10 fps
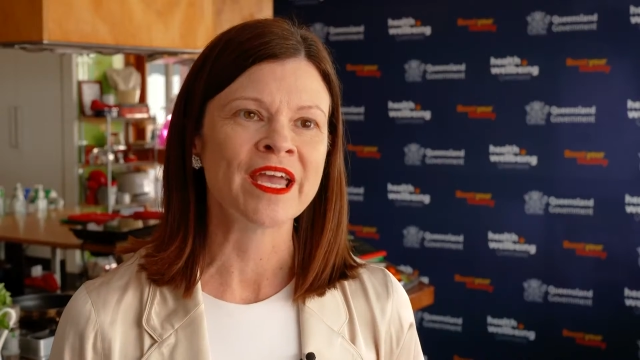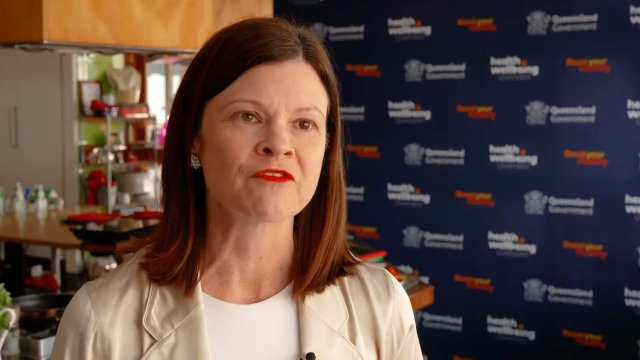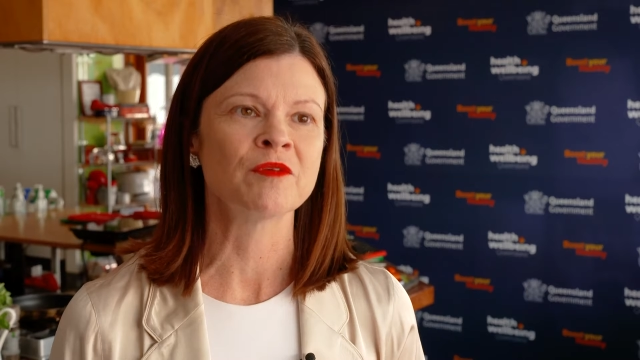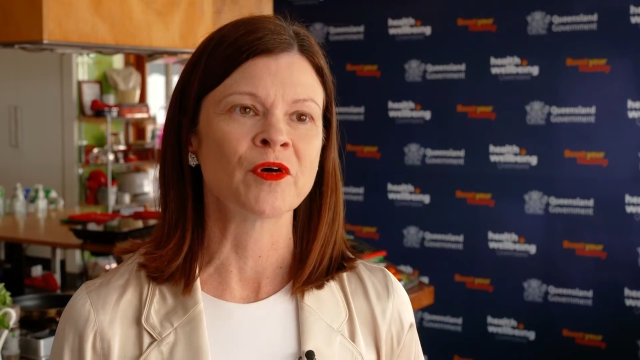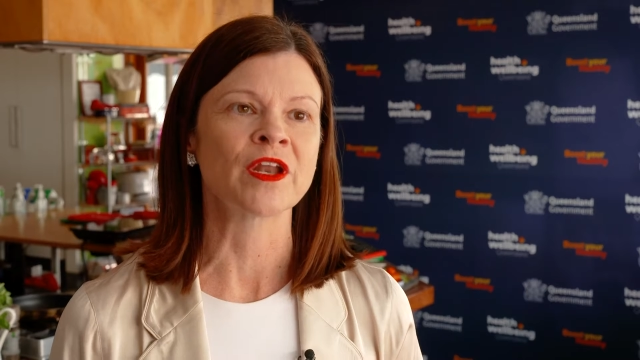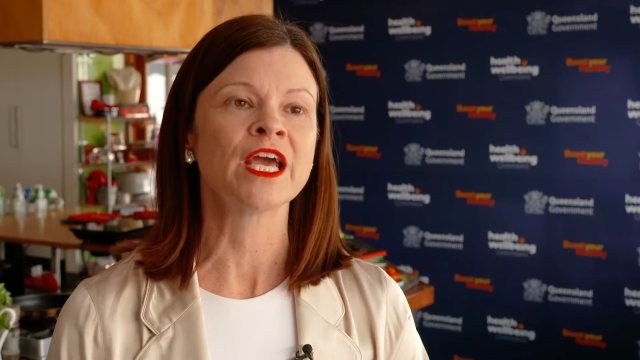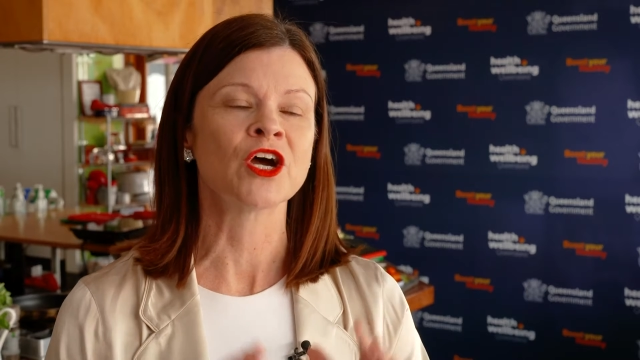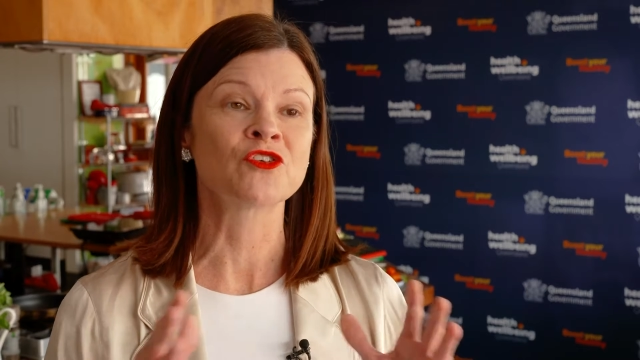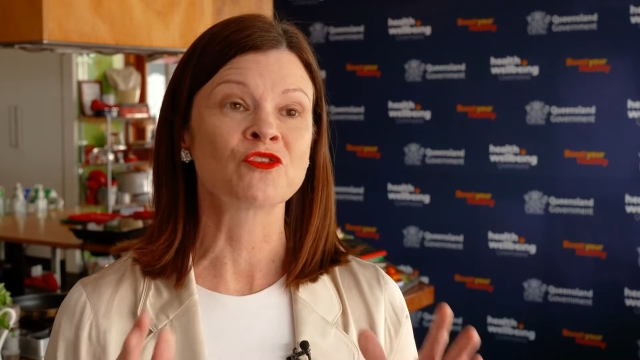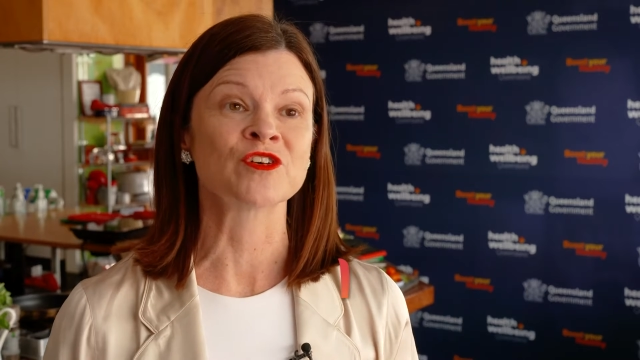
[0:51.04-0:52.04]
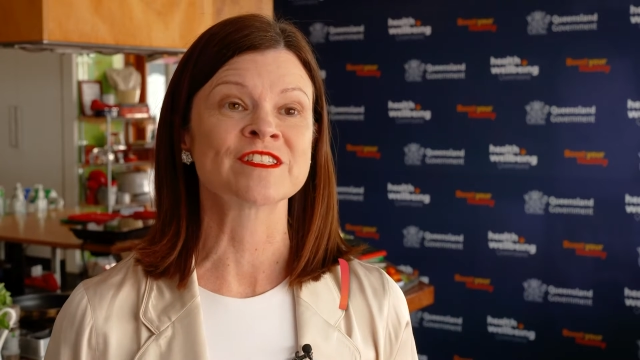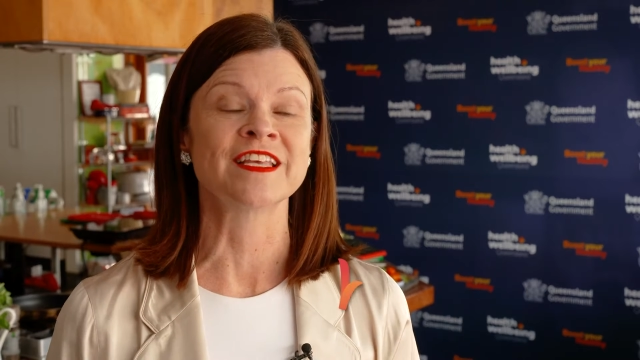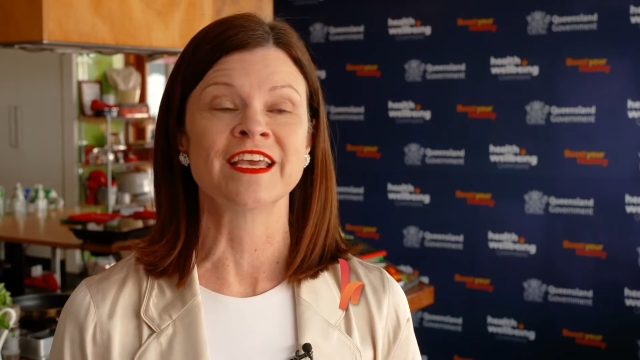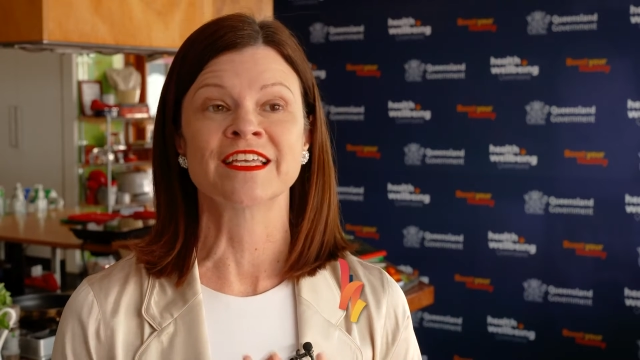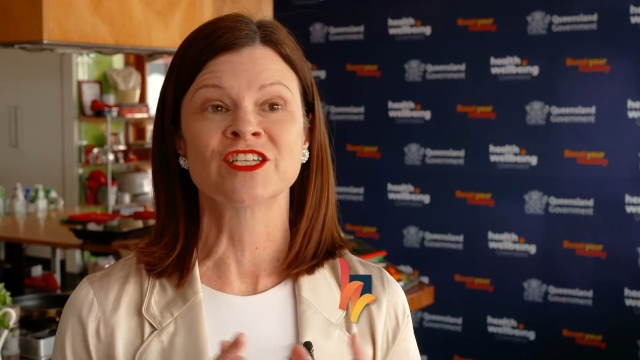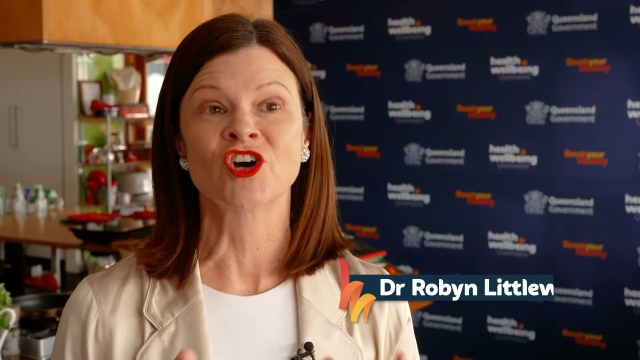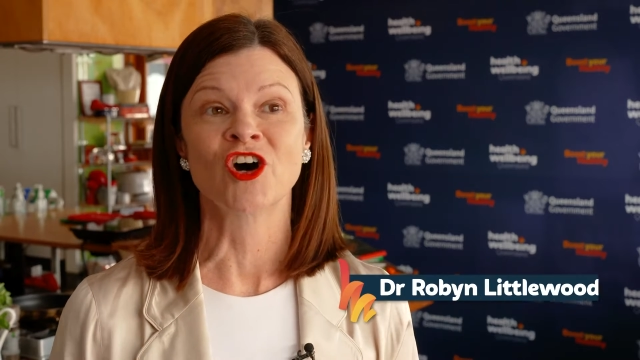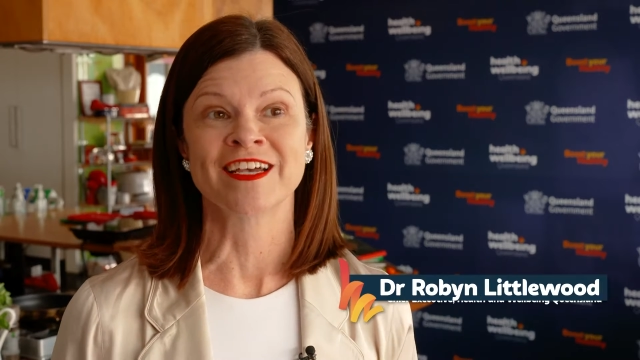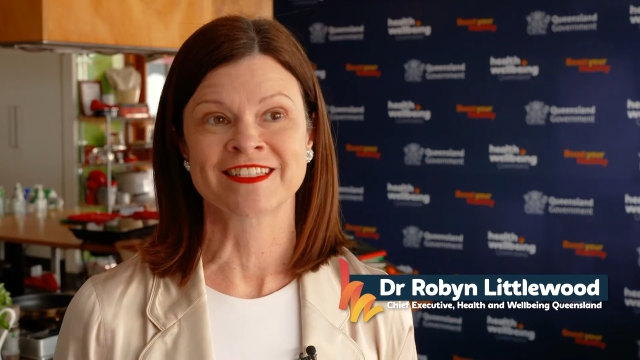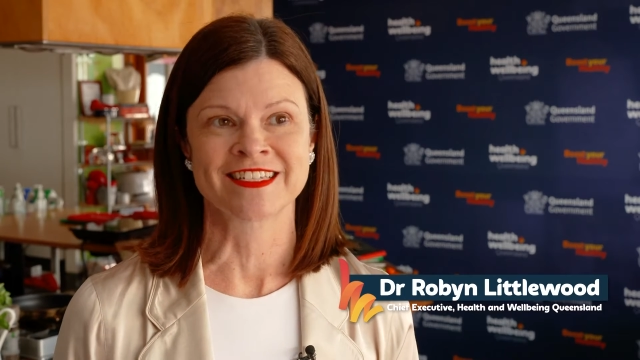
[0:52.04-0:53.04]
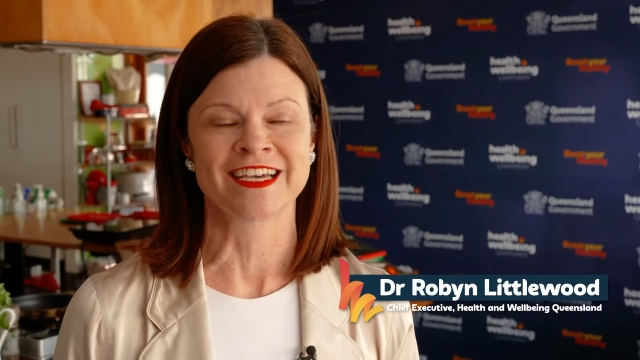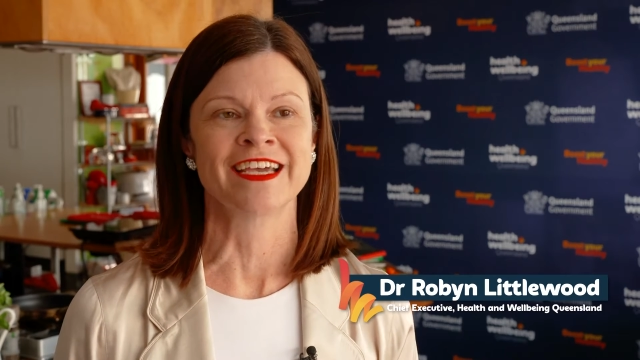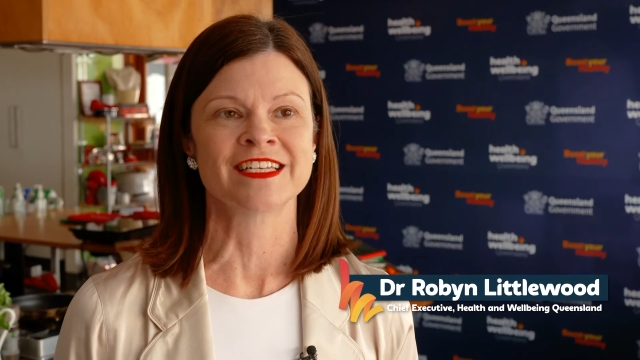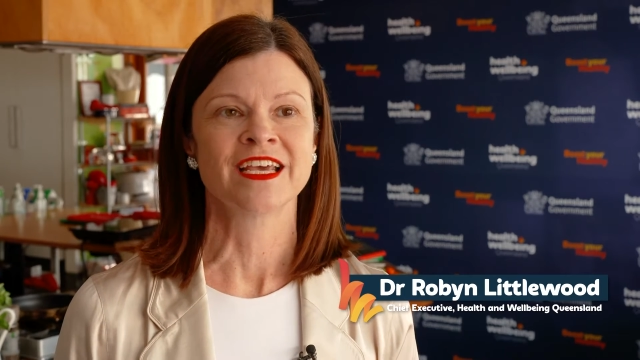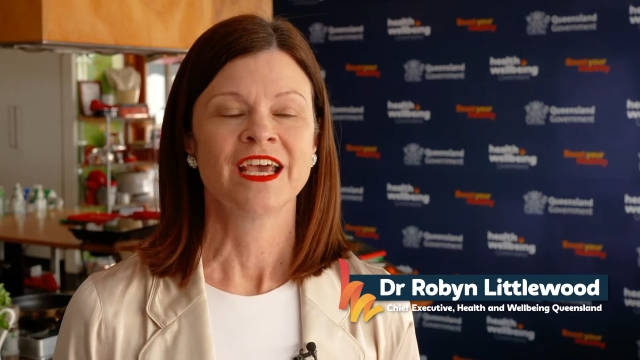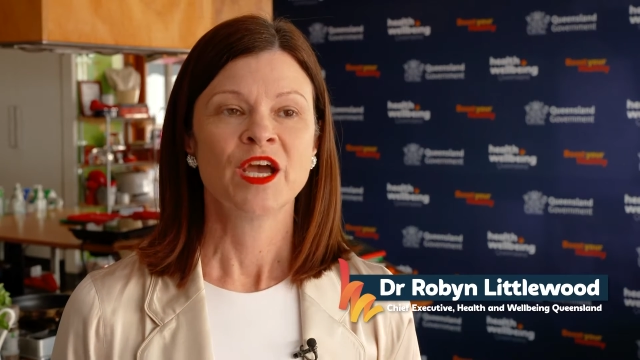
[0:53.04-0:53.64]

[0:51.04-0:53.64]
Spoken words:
everybody across the entire state.